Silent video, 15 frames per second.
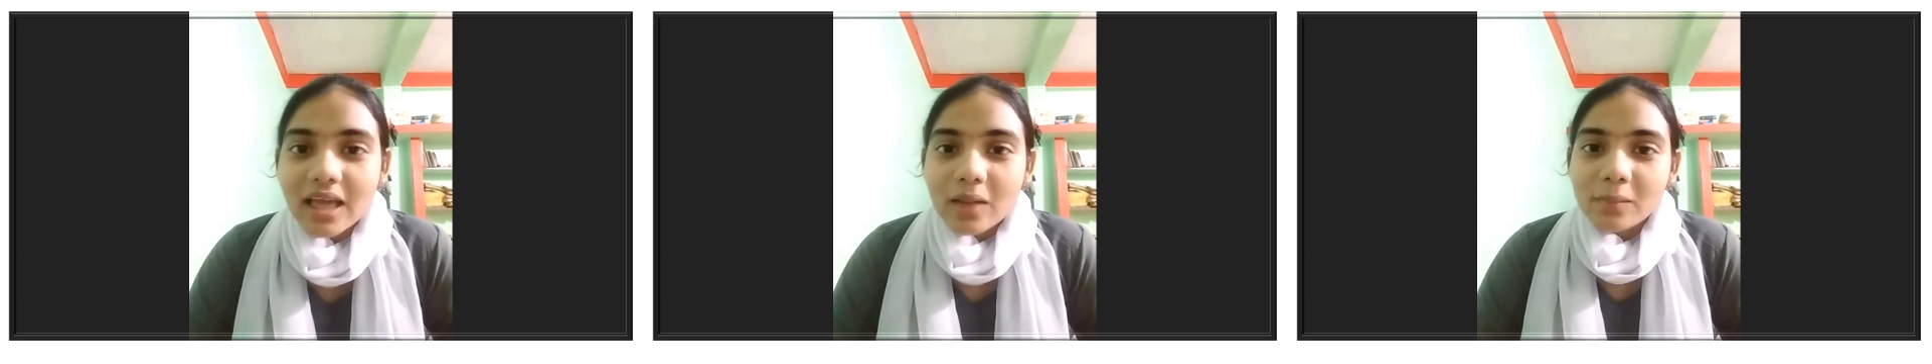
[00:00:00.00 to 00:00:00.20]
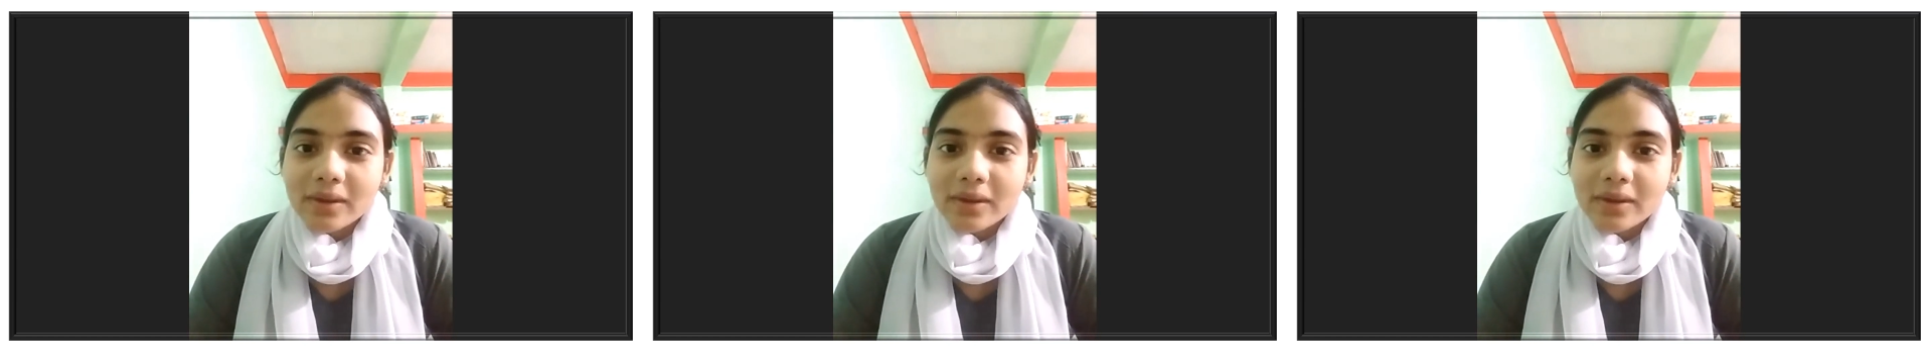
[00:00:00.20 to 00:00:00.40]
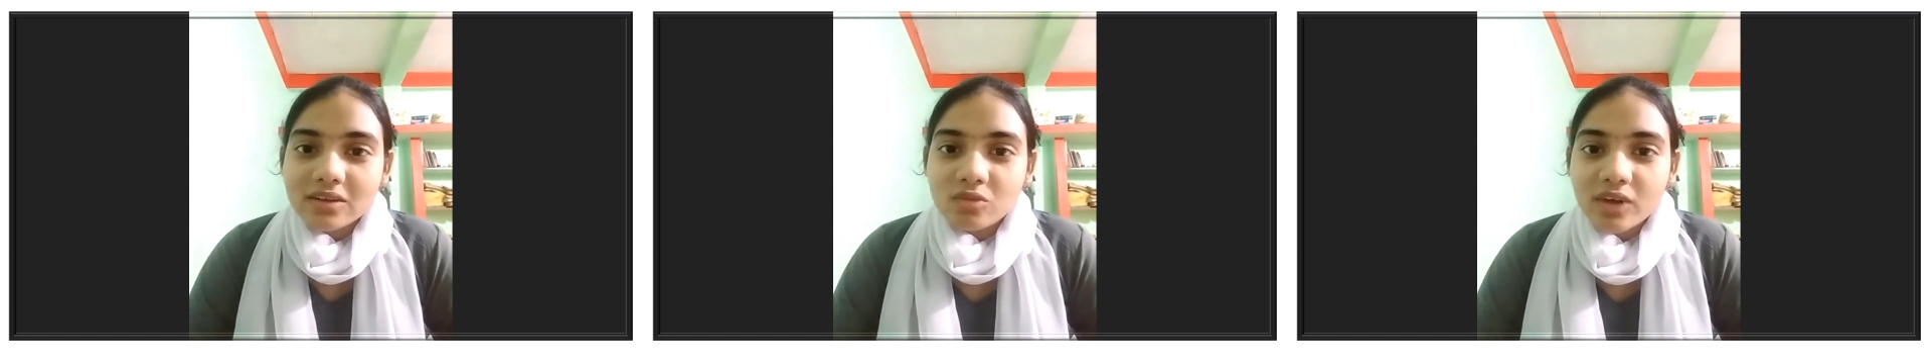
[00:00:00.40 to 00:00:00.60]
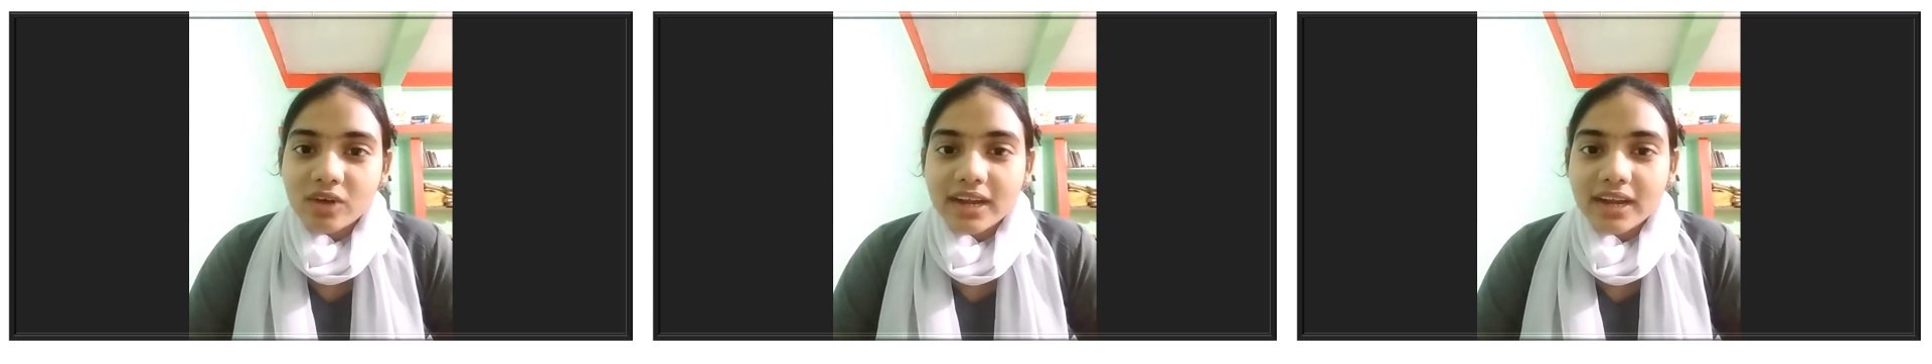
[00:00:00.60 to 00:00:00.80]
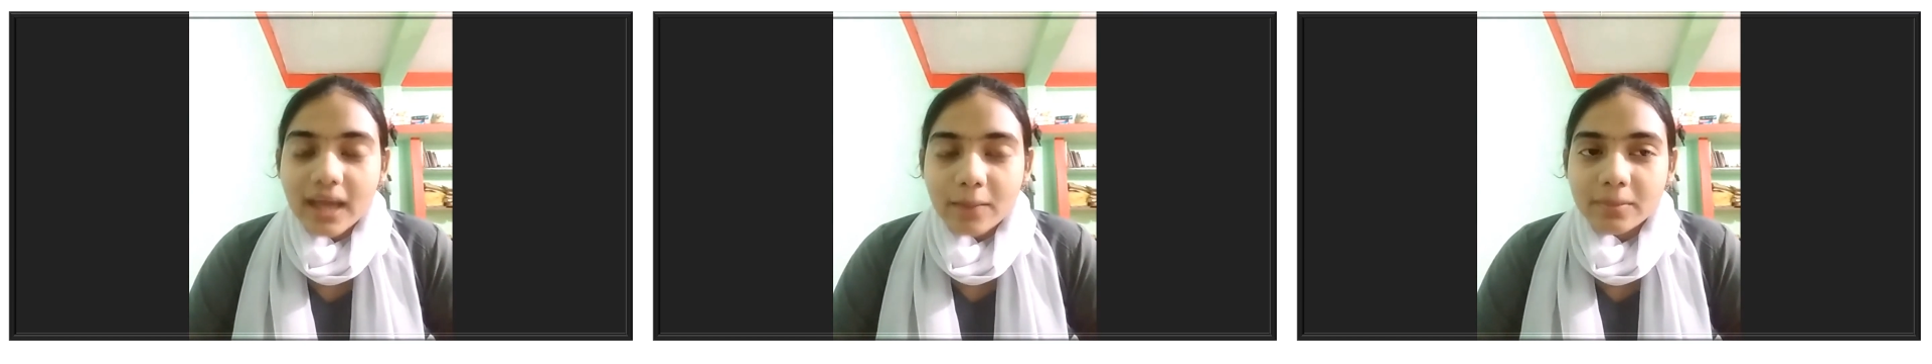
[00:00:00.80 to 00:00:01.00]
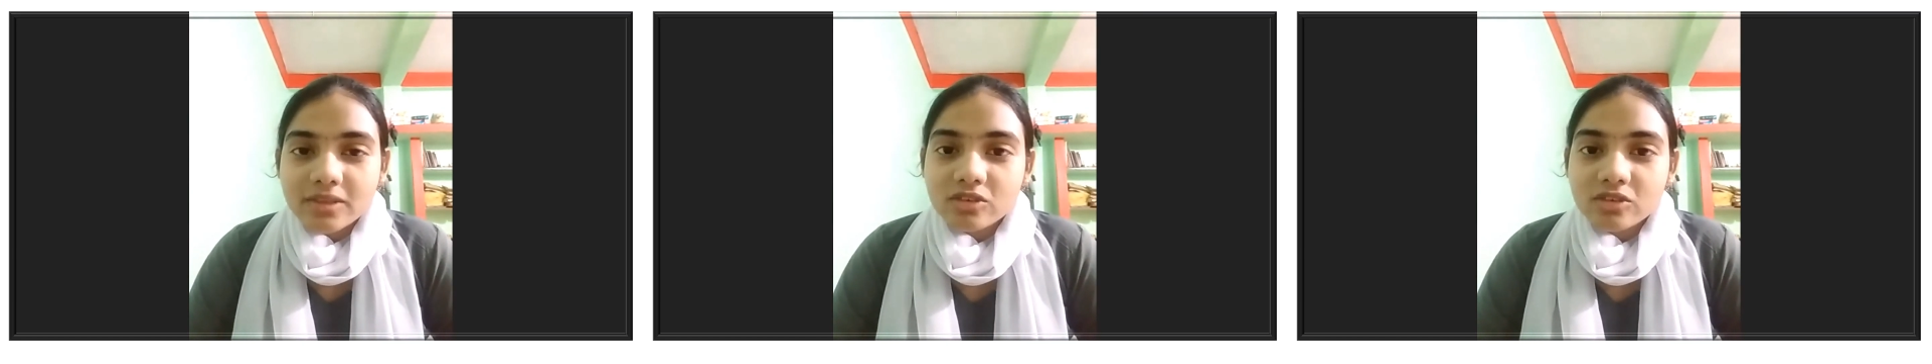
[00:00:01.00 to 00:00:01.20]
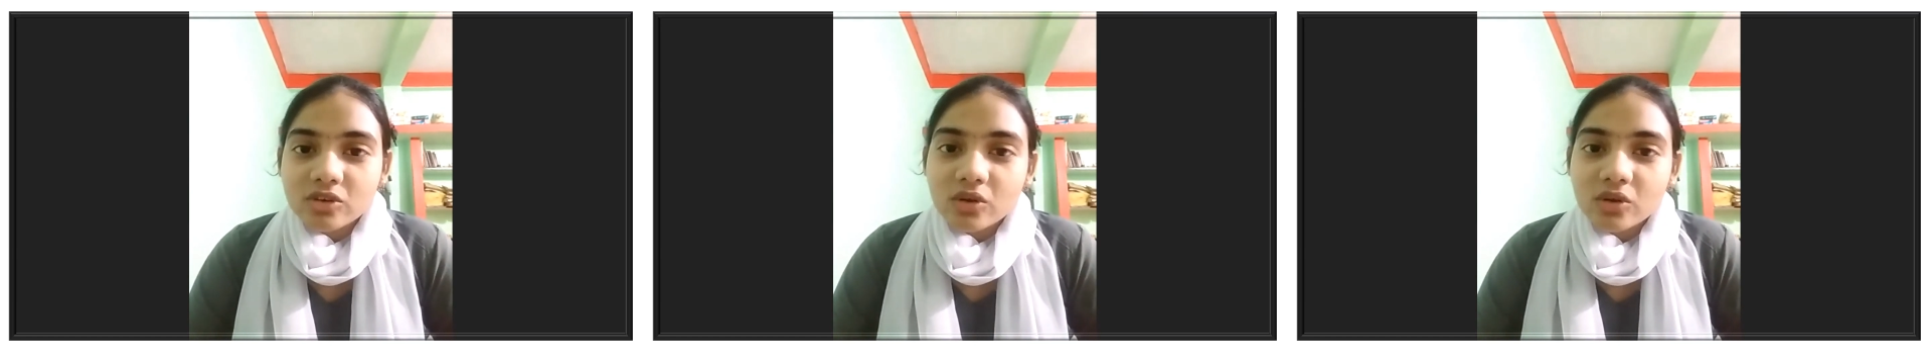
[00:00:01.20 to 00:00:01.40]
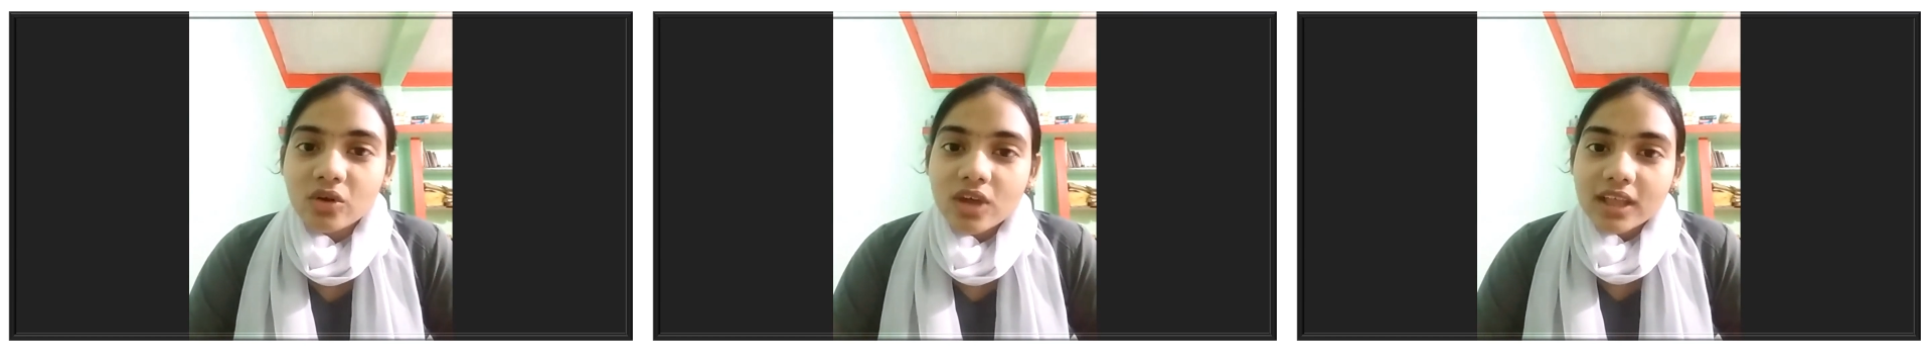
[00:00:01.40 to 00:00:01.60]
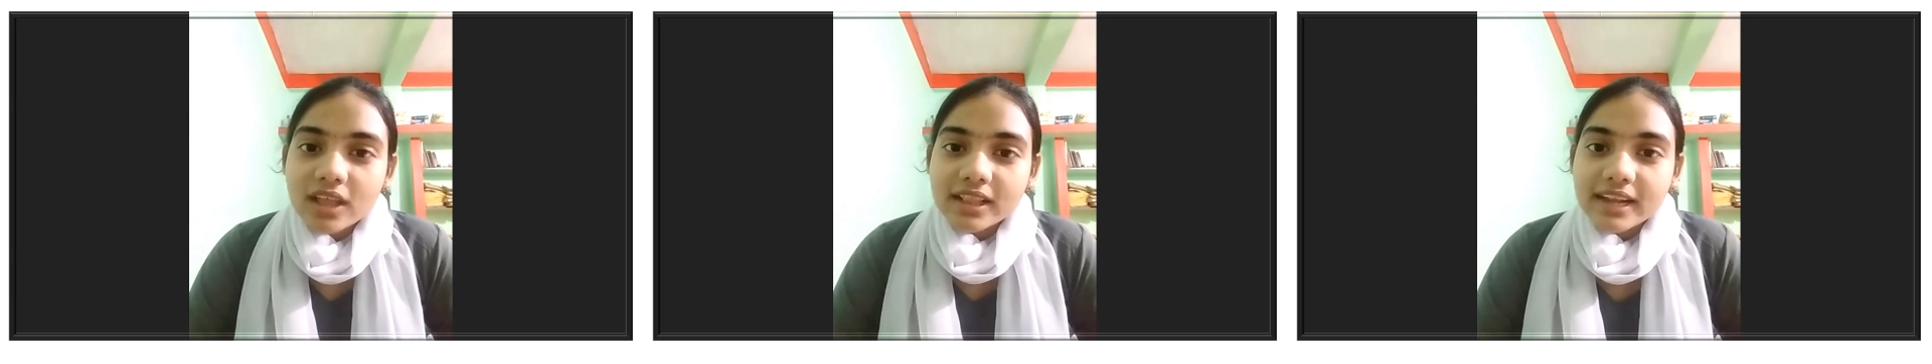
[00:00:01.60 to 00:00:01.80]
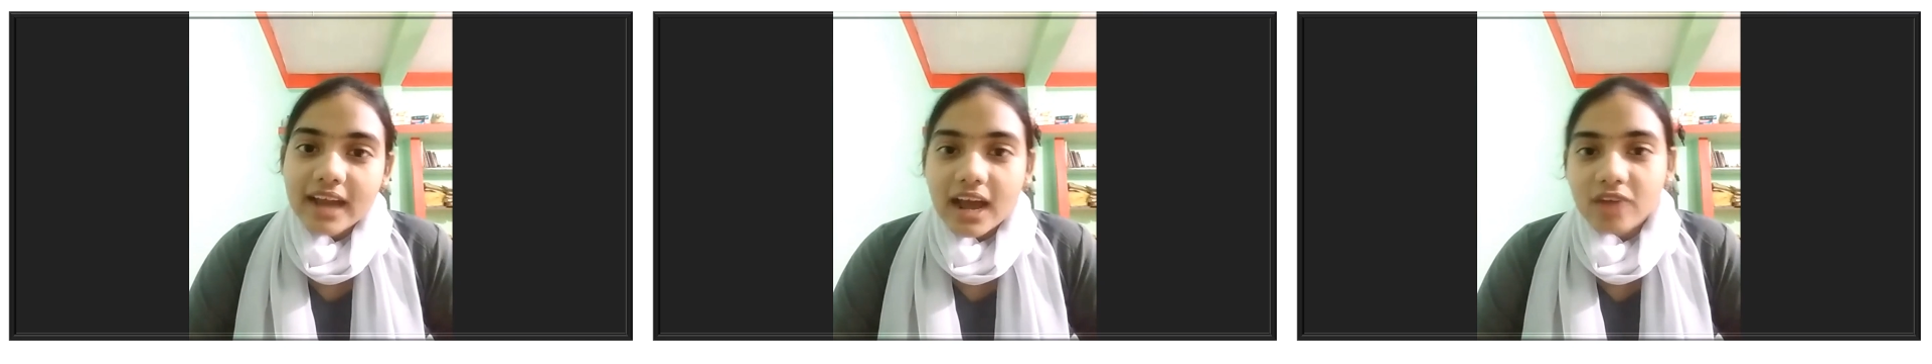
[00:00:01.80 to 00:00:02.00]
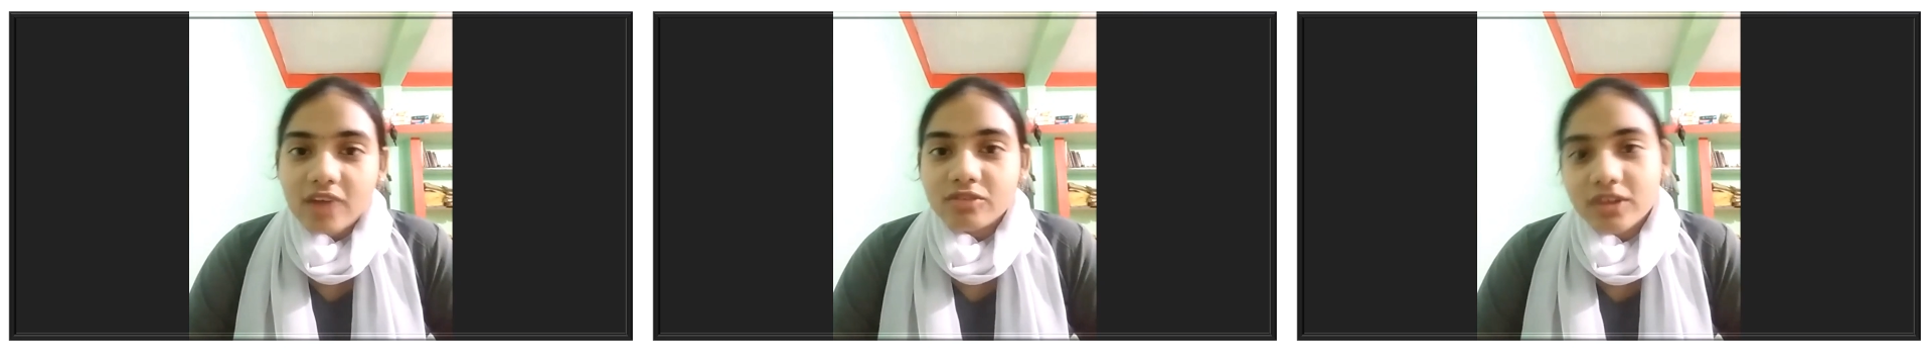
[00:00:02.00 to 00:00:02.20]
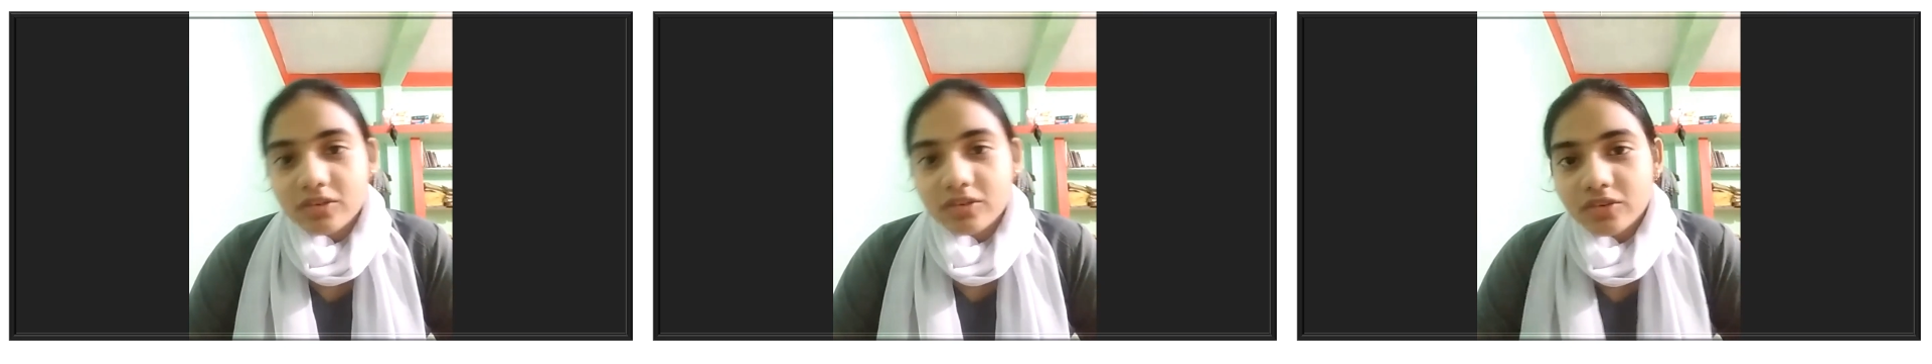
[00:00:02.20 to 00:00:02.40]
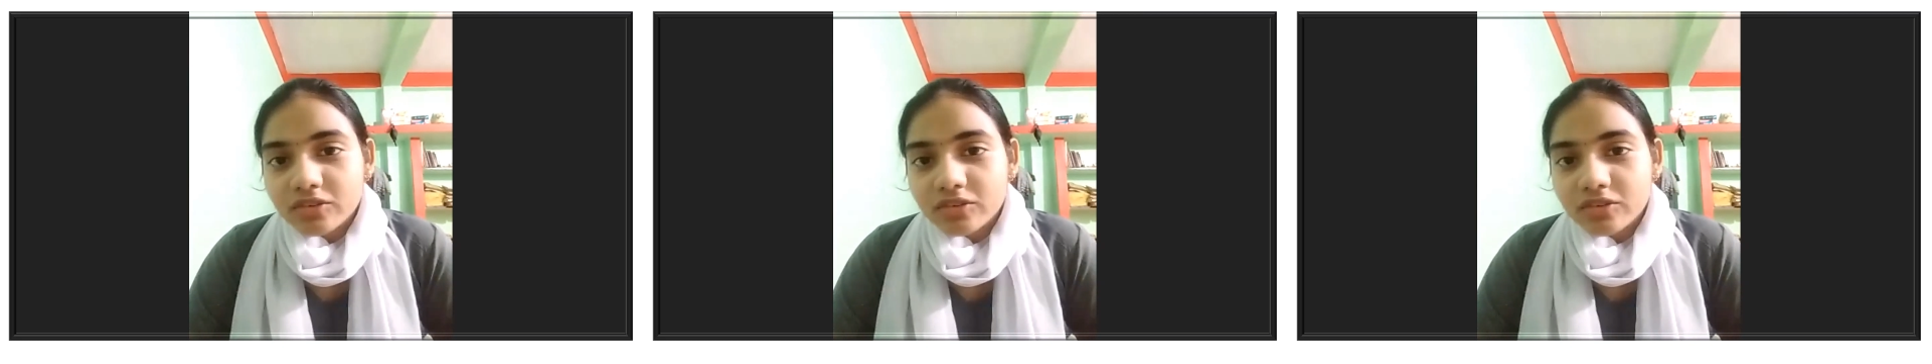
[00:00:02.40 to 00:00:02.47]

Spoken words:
But what happens, that after